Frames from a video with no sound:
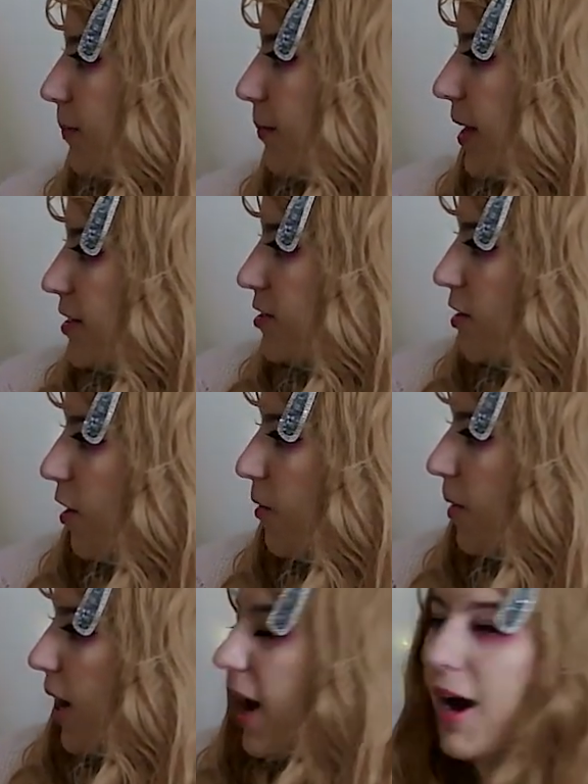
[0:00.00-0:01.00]
the place.
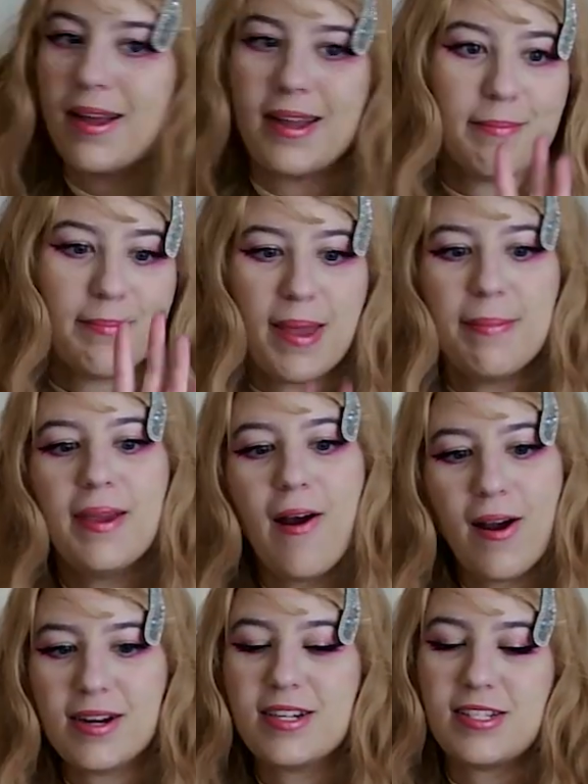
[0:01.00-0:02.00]
So it may be
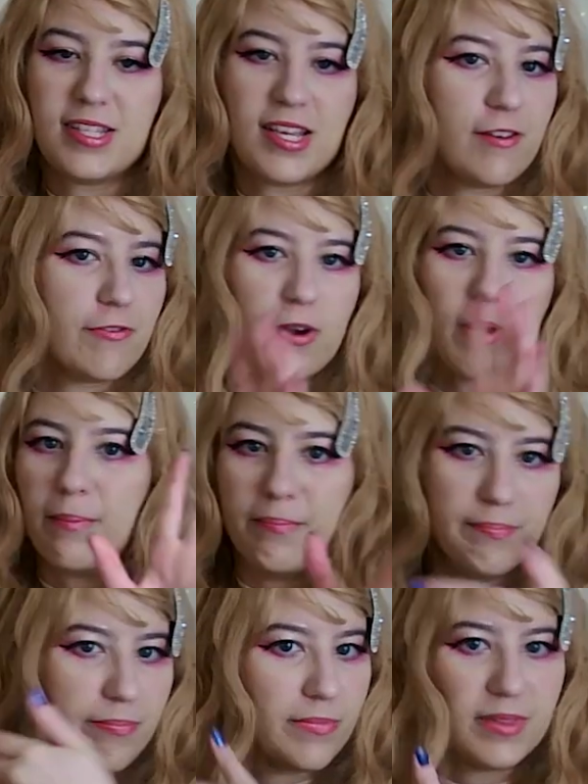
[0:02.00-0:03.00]
hard to see
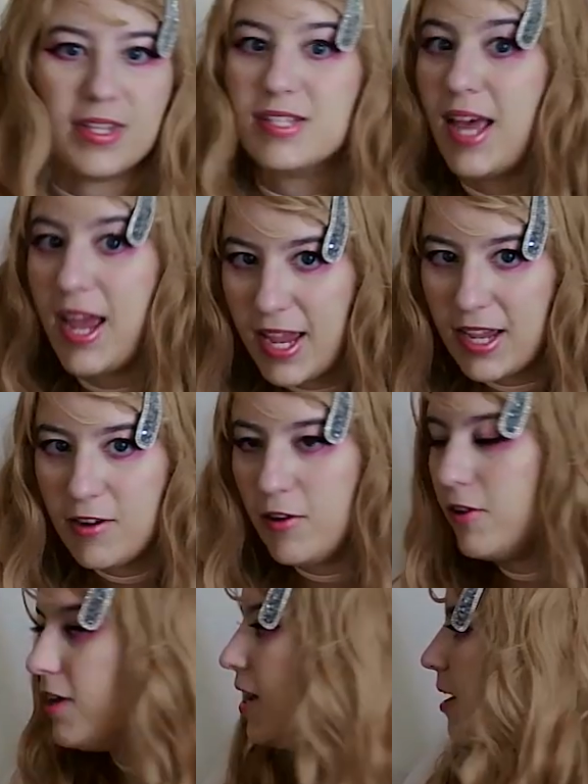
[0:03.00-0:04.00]
from this
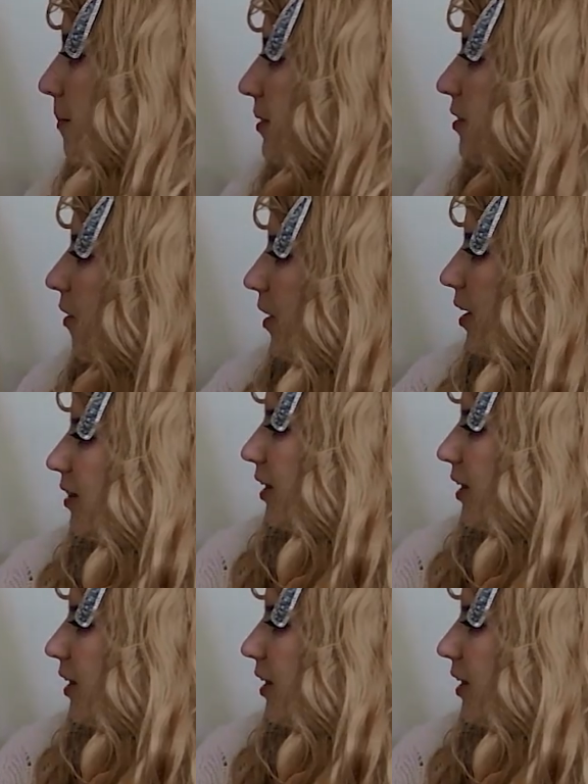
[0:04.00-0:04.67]
angle, but there are a